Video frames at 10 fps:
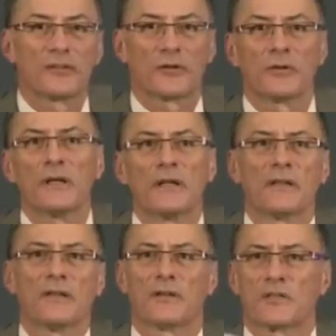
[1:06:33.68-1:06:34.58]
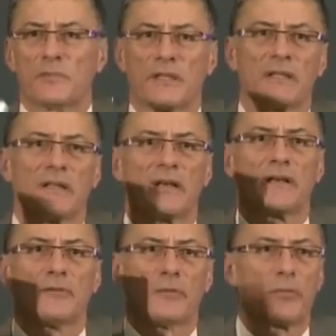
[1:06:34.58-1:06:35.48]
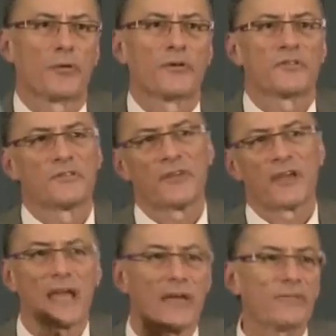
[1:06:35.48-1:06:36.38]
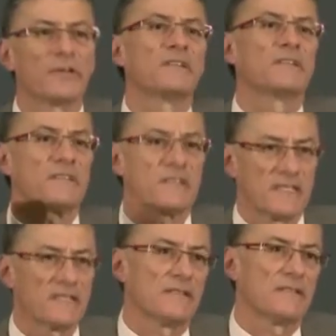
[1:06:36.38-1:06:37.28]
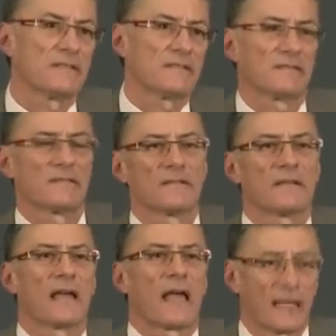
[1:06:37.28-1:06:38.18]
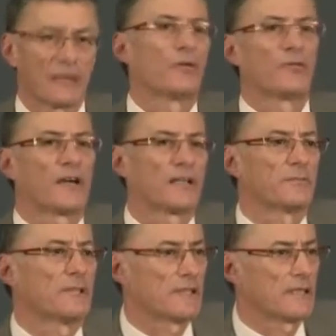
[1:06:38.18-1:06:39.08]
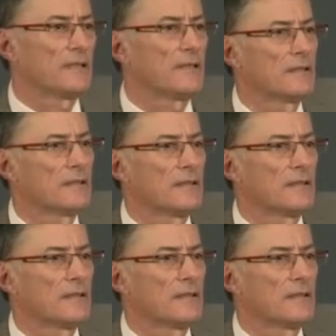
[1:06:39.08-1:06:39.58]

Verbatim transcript: So there's been reports of every disease and low vitamin D.